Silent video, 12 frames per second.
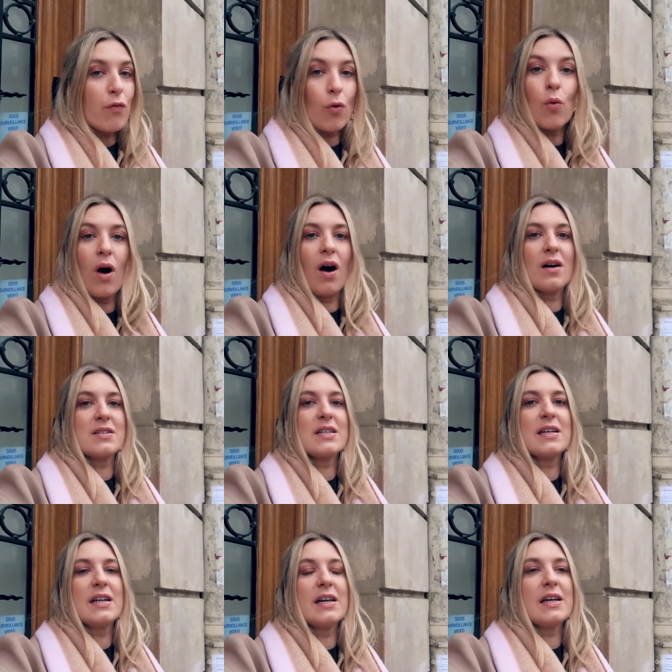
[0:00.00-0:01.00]

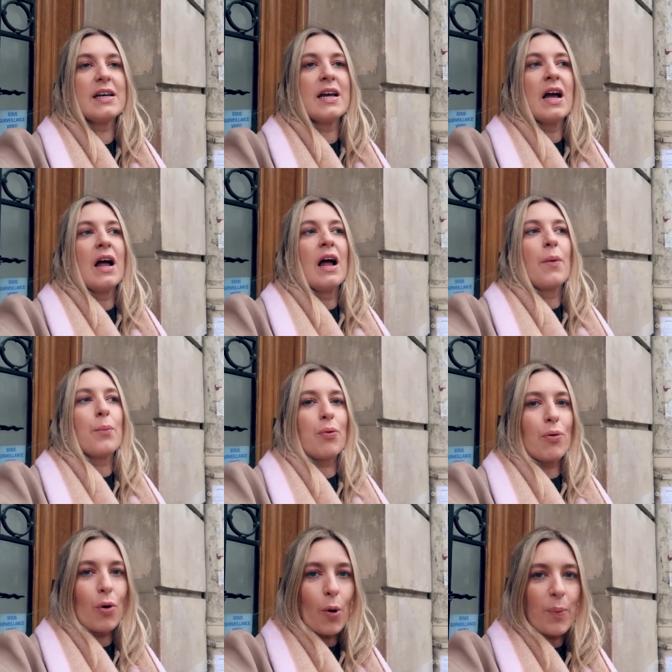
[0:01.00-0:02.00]
full-heartedly,
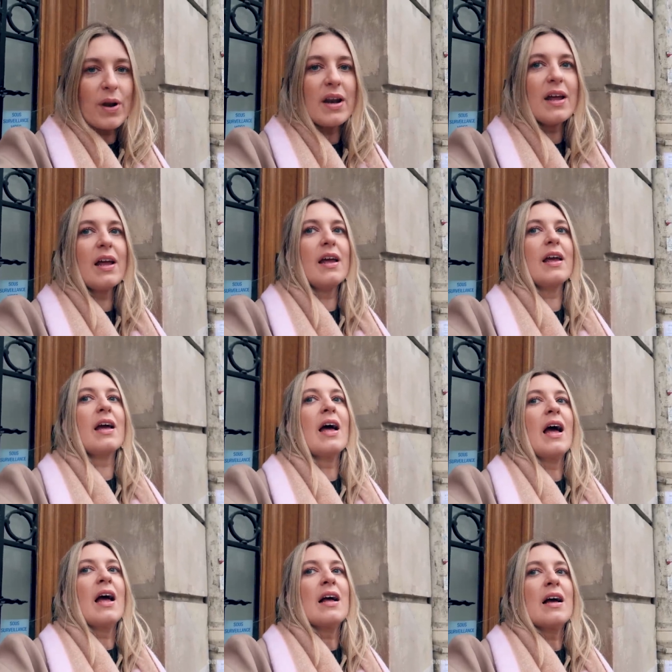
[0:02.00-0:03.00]
properly,
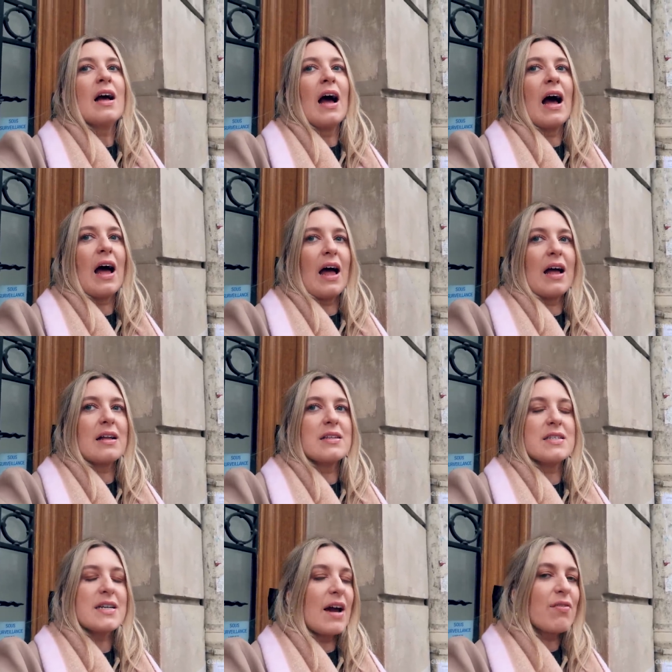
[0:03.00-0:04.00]

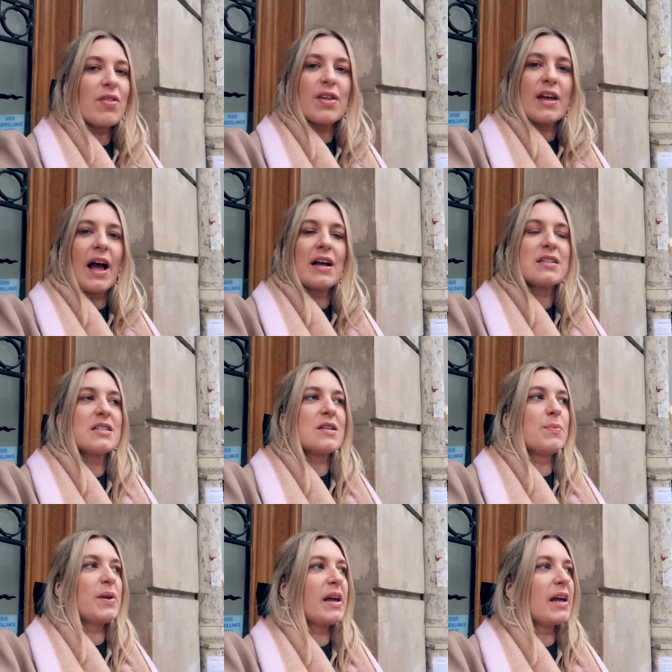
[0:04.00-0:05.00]
and everything has
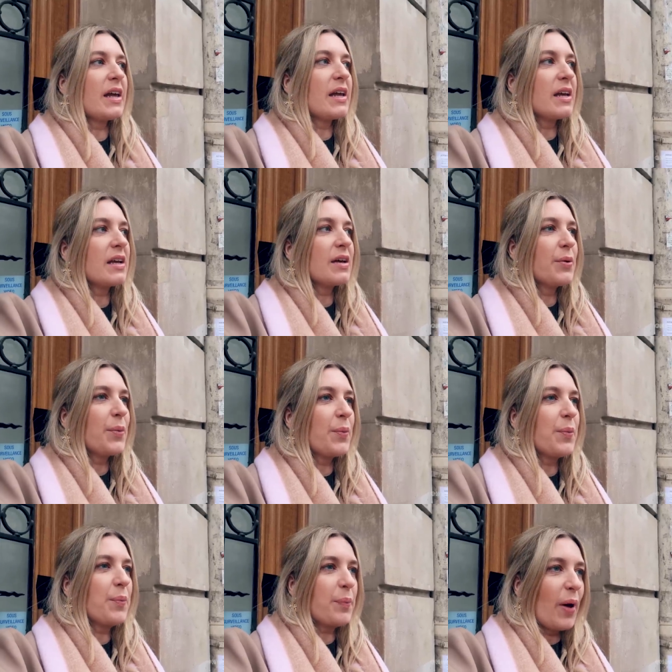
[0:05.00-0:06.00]
to be
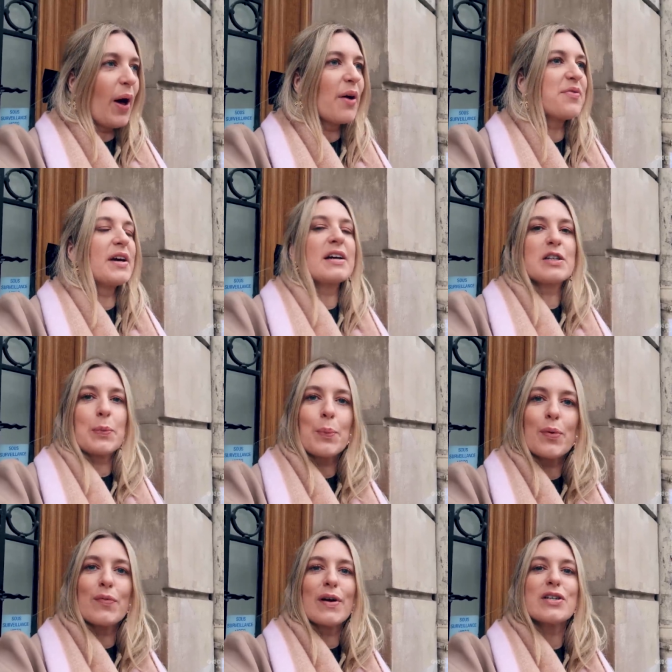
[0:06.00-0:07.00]
perfect
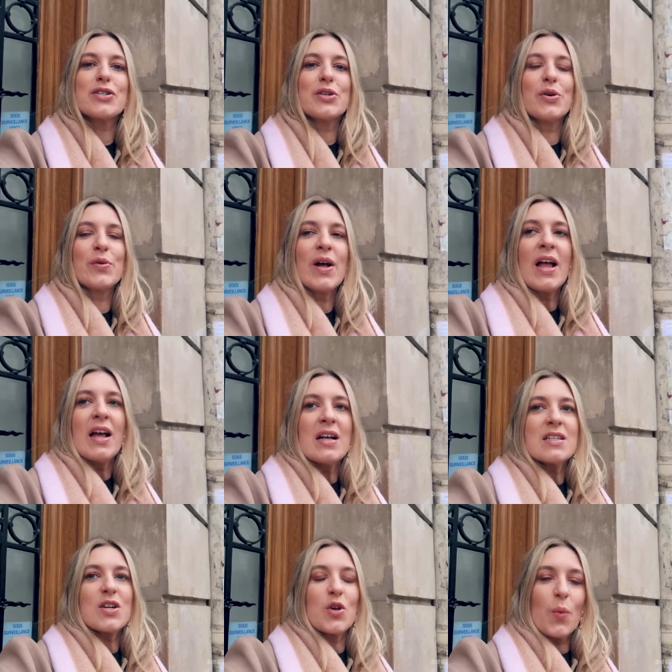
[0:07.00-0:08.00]
and professional.
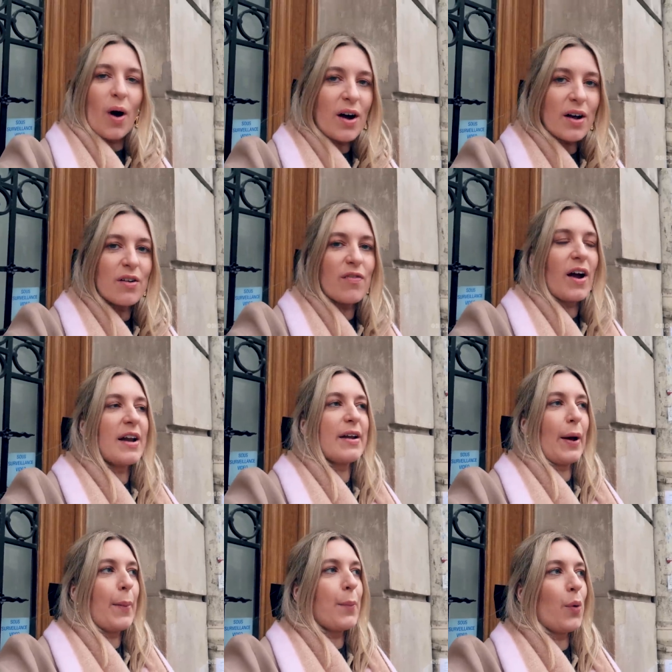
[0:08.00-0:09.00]
So you are gonna
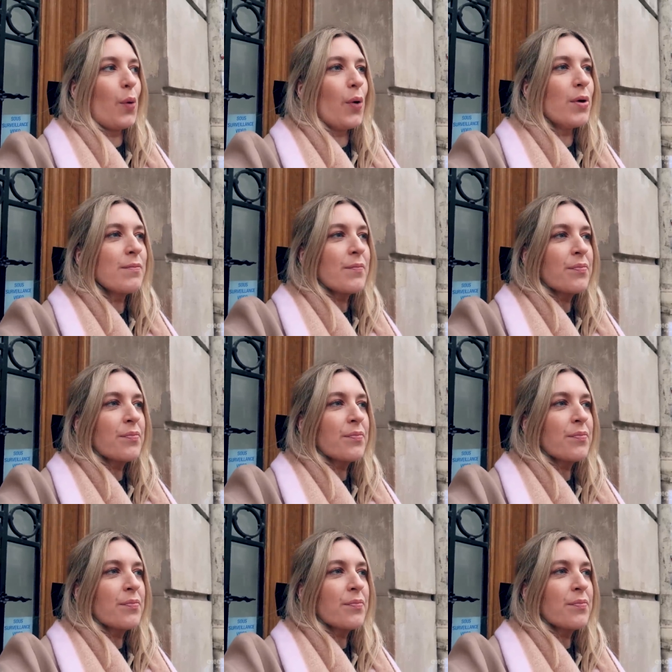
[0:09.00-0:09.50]
find out more,